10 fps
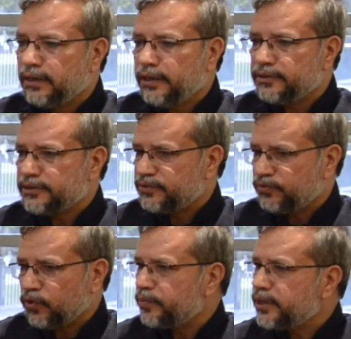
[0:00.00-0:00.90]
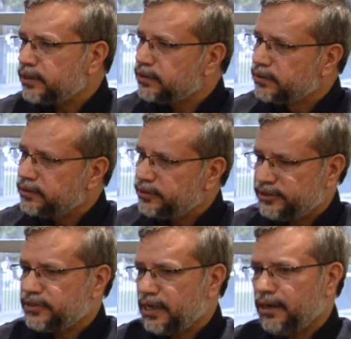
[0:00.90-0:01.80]
It is forbidden, it
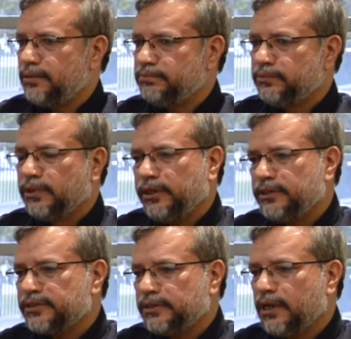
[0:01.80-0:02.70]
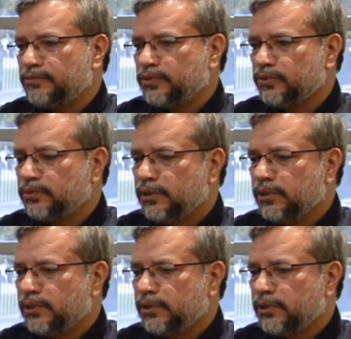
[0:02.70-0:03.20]
is haram in Islam to